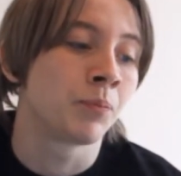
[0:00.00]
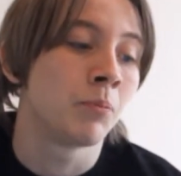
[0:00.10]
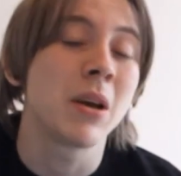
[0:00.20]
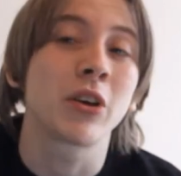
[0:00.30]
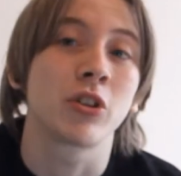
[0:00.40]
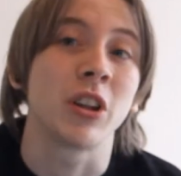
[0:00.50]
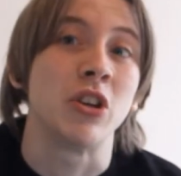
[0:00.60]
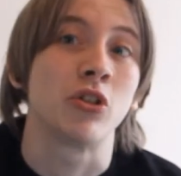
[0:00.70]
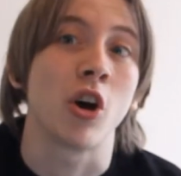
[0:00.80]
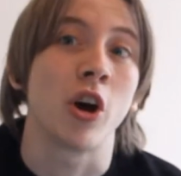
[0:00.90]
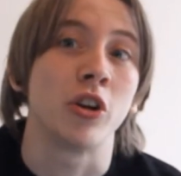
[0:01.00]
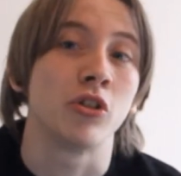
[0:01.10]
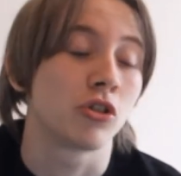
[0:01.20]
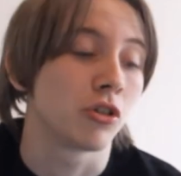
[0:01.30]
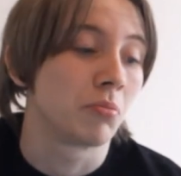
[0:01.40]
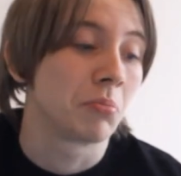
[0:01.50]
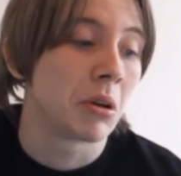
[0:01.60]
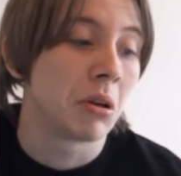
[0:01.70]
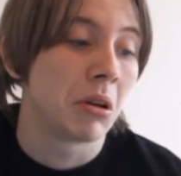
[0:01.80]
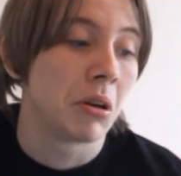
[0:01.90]
Make silly signs,
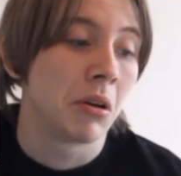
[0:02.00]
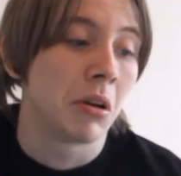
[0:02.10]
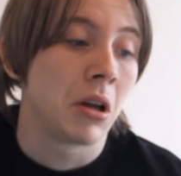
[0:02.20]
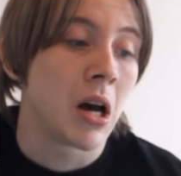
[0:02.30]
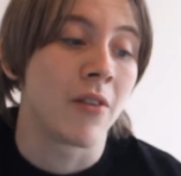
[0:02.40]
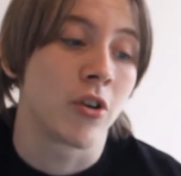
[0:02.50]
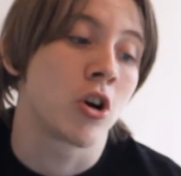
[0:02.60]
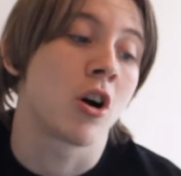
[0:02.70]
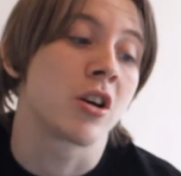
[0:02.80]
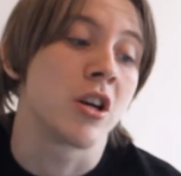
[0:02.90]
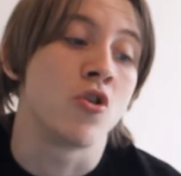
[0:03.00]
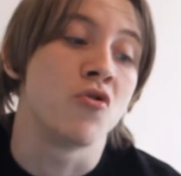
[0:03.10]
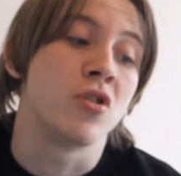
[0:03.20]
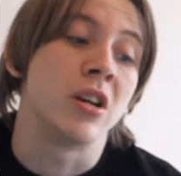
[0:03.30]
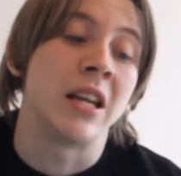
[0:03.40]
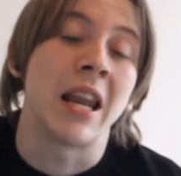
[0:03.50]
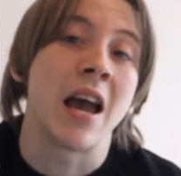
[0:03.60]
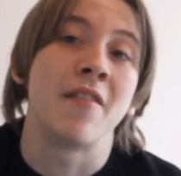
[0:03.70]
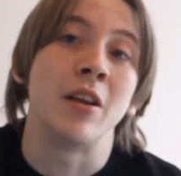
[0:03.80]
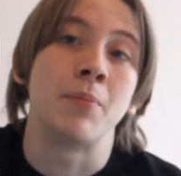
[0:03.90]
have a cocky, overly
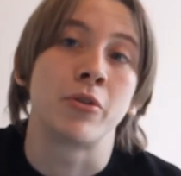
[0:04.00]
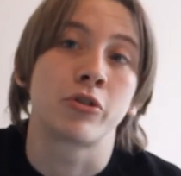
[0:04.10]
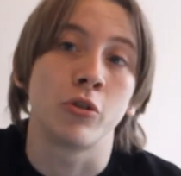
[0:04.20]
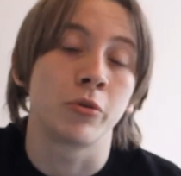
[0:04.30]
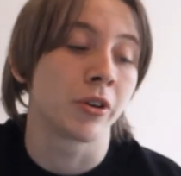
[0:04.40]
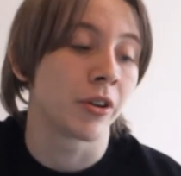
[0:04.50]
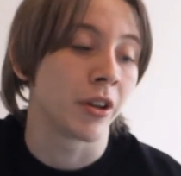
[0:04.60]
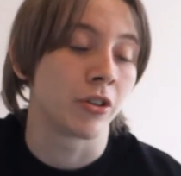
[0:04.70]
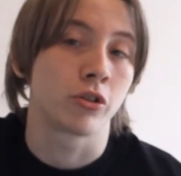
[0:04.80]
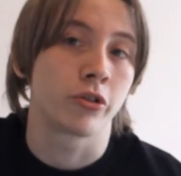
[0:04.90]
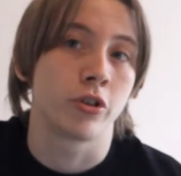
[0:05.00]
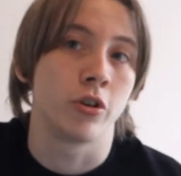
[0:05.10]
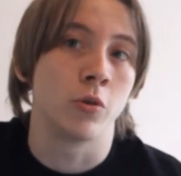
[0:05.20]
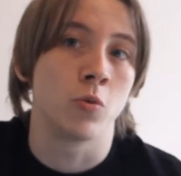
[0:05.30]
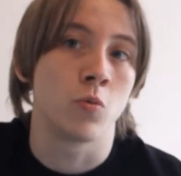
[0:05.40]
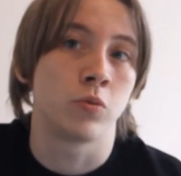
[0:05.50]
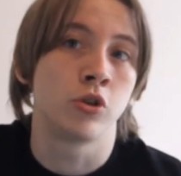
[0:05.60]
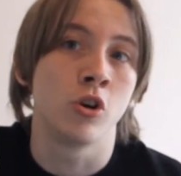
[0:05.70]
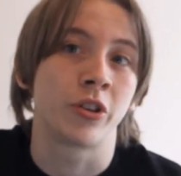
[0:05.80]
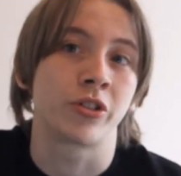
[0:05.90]
lively persona that's, you know,
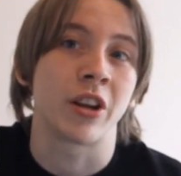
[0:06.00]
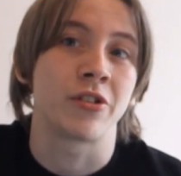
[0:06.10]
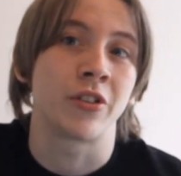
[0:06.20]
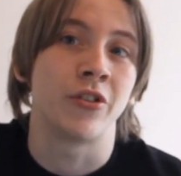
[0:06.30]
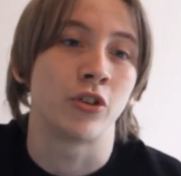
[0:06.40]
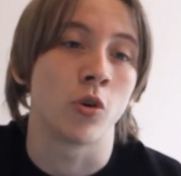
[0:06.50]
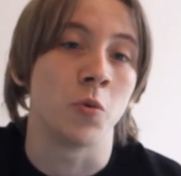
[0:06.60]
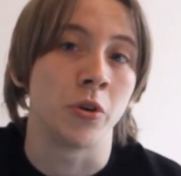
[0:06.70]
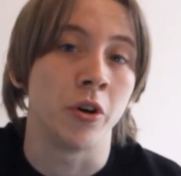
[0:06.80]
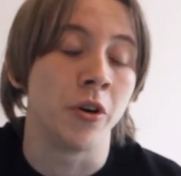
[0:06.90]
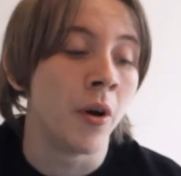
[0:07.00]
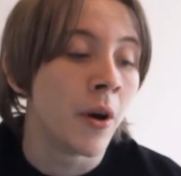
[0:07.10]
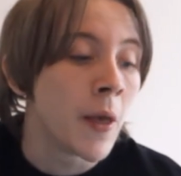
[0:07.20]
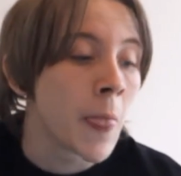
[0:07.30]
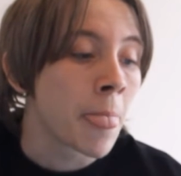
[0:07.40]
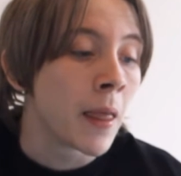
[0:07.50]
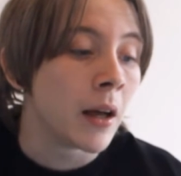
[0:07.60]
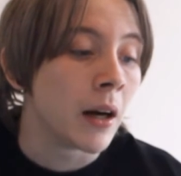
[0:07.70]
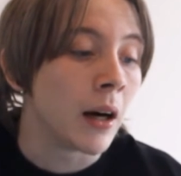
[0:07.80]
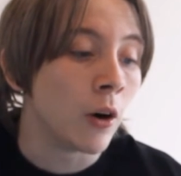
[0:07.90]
too eccentric for its own good.
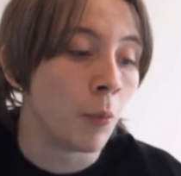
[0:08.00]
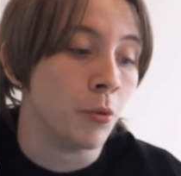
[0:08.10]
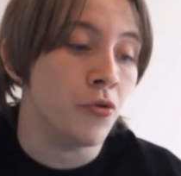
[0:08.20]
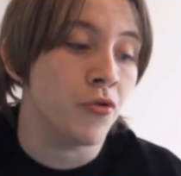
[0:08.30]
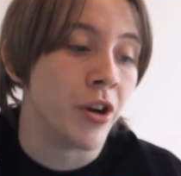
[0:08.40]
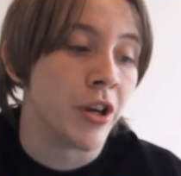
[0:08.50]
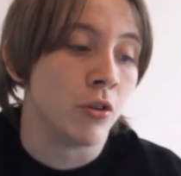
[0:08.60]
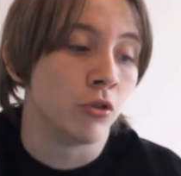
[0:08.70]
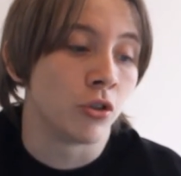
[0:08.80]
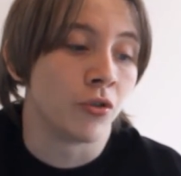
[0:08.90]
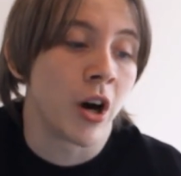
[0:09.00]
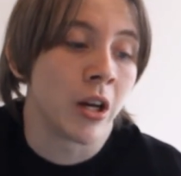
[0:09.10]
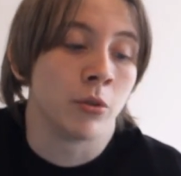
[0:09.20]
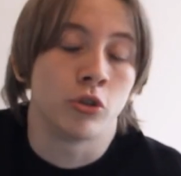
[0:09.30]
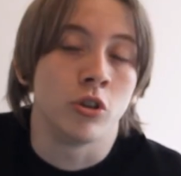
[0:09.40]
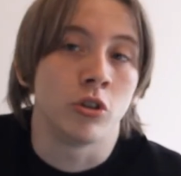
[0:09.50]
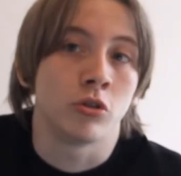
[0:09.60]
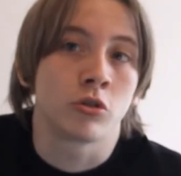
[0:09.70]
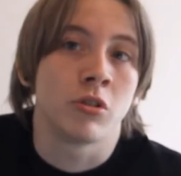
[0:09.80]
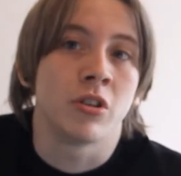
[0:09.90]
Upload videos of animals doing
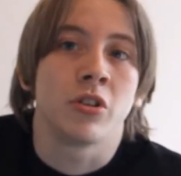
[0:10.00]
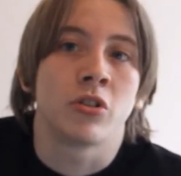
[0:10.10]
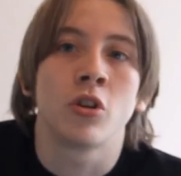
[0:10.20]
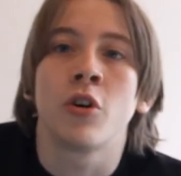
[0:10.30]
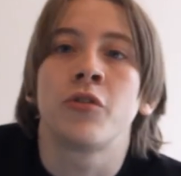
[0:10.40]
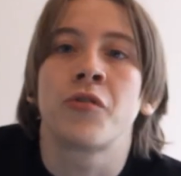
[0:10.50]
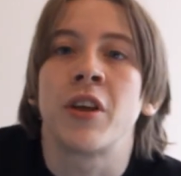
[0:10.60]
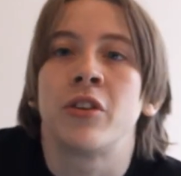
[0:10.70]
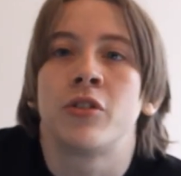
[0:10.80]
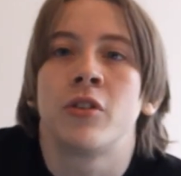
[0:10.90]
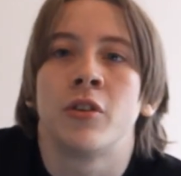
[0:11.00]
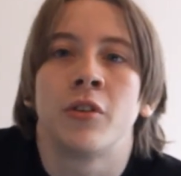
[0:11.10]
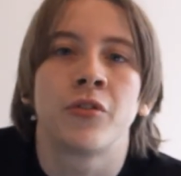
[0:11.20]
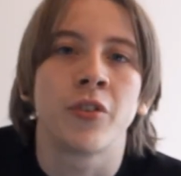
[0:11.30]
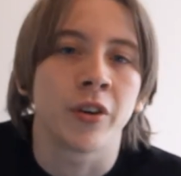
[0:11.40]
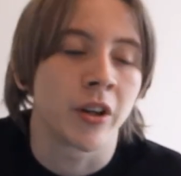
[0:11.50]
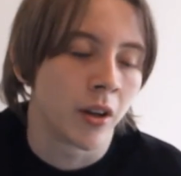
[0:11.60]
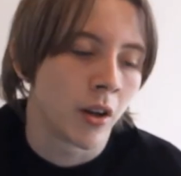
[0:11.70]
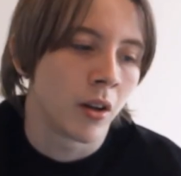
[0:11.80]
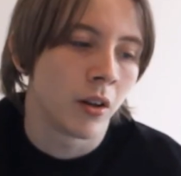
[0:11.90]
crazy stuff, things that are funny.
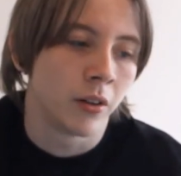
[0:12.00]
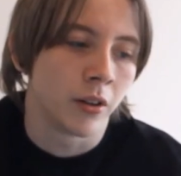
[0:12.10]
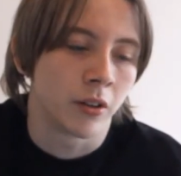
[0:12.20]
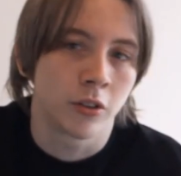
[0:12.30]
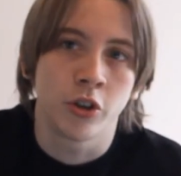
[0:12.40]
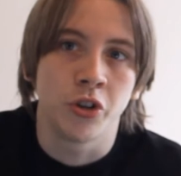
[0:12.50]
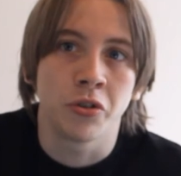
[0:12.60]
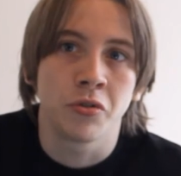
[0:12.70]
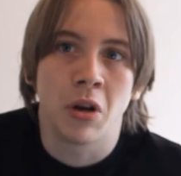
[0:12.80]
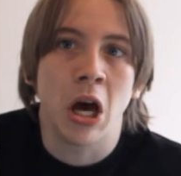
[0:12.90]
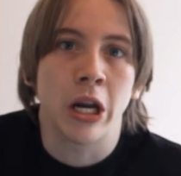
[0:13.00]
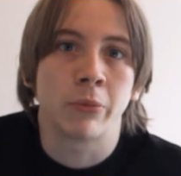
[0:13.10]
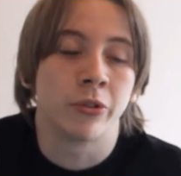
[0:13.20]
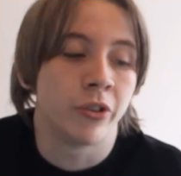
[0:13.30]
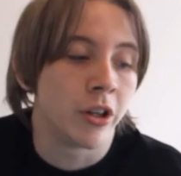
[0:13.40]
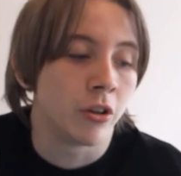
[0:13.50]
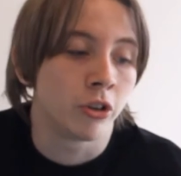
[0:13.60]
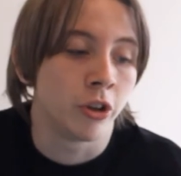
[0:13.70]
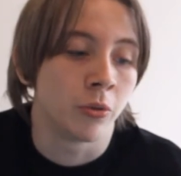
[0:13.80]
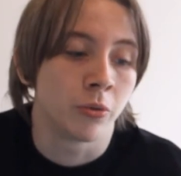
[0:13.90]
Or cute animal
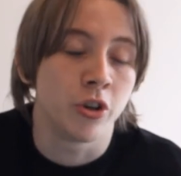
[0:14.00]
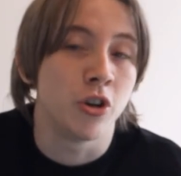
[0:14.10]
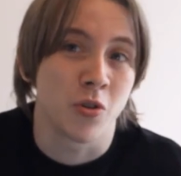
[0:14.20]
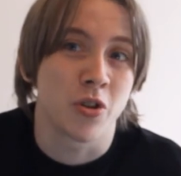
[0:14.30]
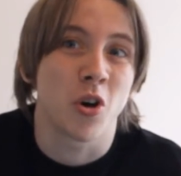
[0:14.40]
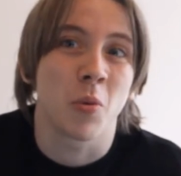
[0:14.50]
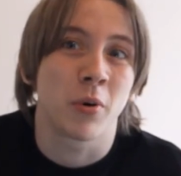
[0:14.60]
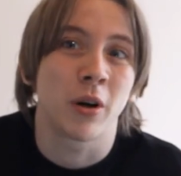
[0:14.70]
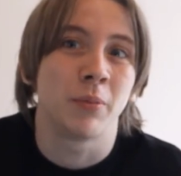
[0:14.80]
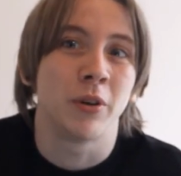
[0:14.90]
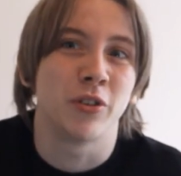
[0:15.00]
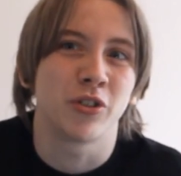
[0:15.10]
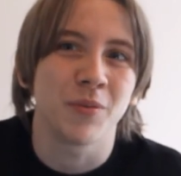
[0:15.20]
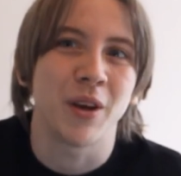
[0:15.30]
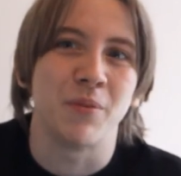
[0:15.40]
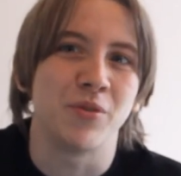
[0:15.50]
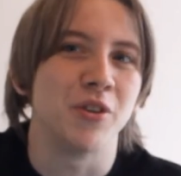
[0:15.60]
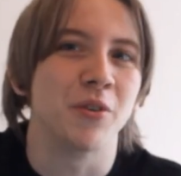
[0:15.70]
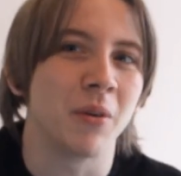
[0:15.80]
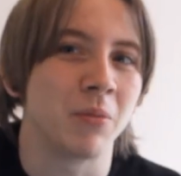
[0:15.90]
videos, you know they're all popular. Sometimes,
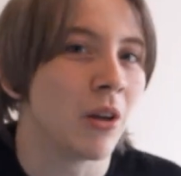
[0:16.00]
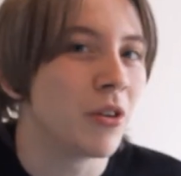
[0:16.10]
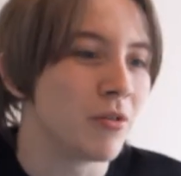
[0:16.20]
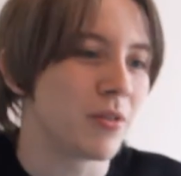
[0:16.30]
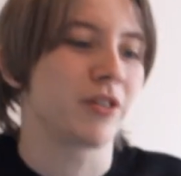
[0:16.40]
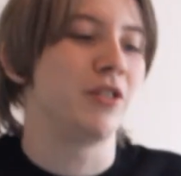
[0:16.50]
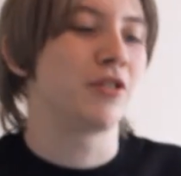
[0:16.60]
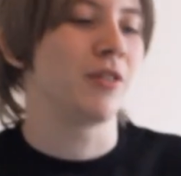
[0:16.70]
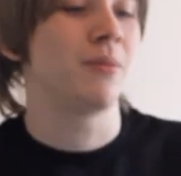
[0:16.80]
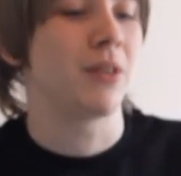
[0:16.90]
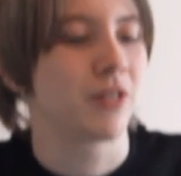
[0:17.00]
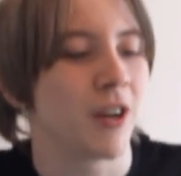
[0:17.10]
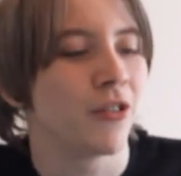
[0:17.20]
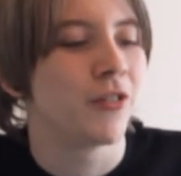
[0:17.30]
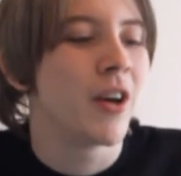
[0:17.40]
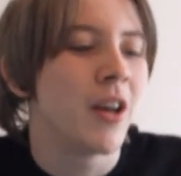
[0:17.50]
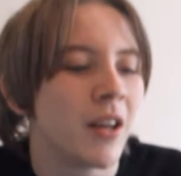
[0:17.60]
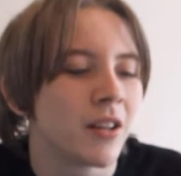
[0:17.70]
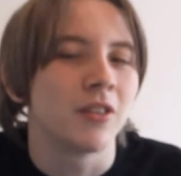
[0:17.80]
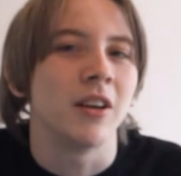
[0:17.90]
you know, I'm guilty of watching some myself.
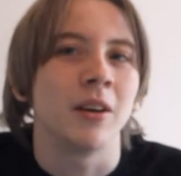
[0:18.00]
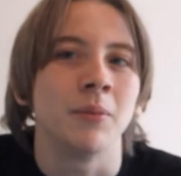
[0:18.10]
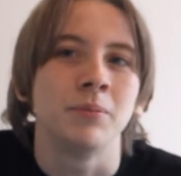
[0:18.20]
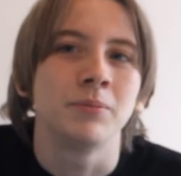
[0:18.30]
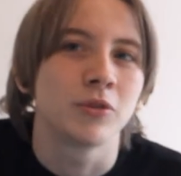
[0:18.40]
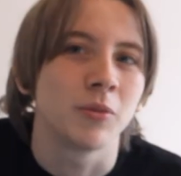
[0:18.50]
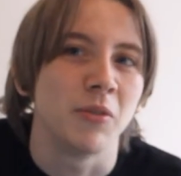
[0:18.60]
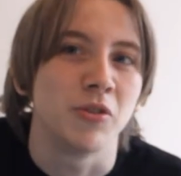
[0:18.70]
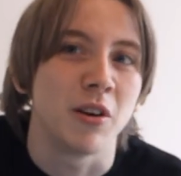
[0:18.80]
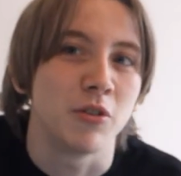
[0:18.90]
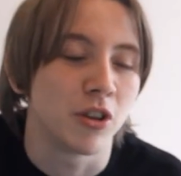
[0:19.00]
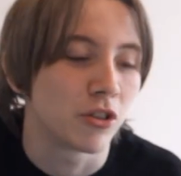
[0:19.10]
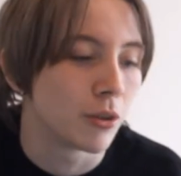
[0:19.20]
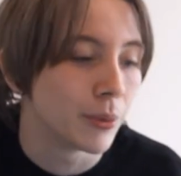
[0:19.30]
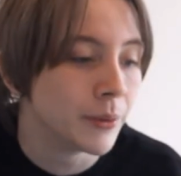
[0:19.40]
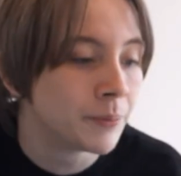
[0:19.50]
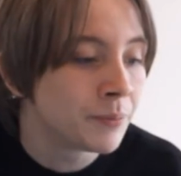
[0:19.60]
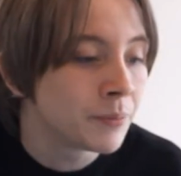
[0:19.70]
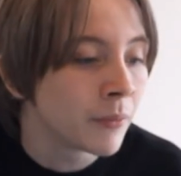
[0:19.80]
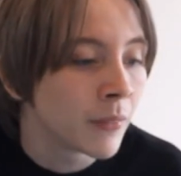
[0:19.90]
Sometimes they're irresistible.
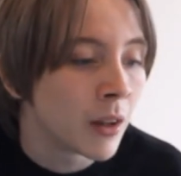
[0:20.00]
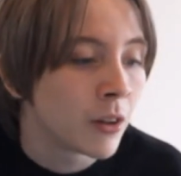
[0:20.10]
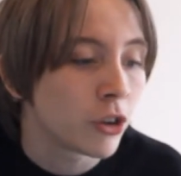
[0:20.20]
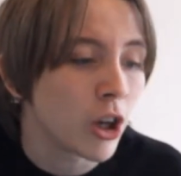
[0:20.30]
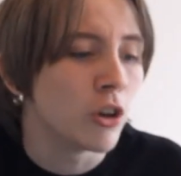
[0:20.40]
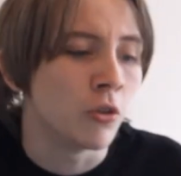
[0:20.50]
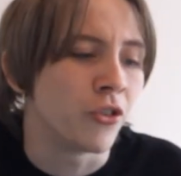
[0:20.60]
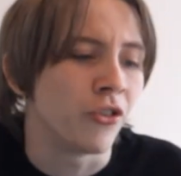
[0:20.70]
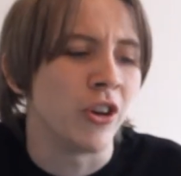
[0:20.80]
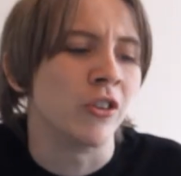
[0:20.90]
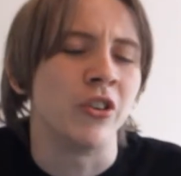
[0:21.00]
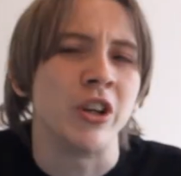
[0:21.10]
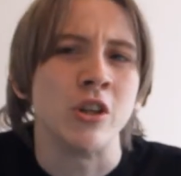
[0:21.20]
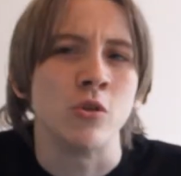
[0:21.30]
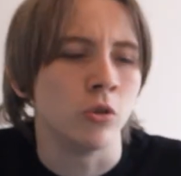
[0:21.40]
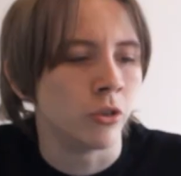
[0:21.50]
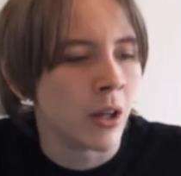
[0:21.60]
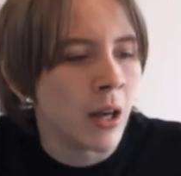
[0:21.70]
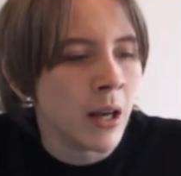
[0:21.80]
Download failed videos.